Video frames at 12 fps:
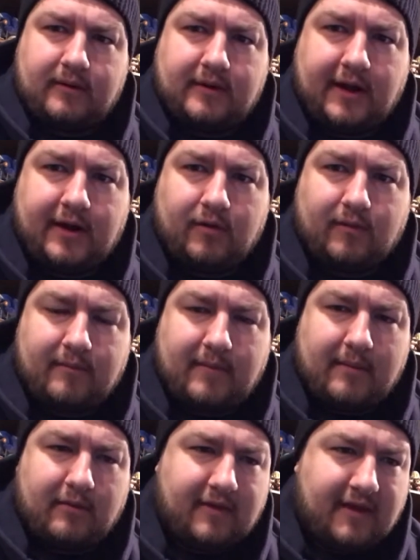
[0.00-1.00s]
I don't
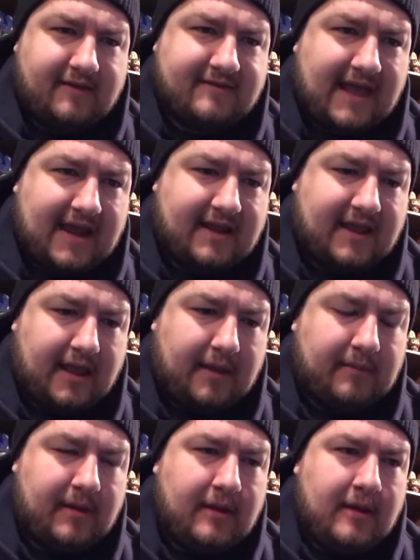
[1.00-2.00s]
remember the exact game.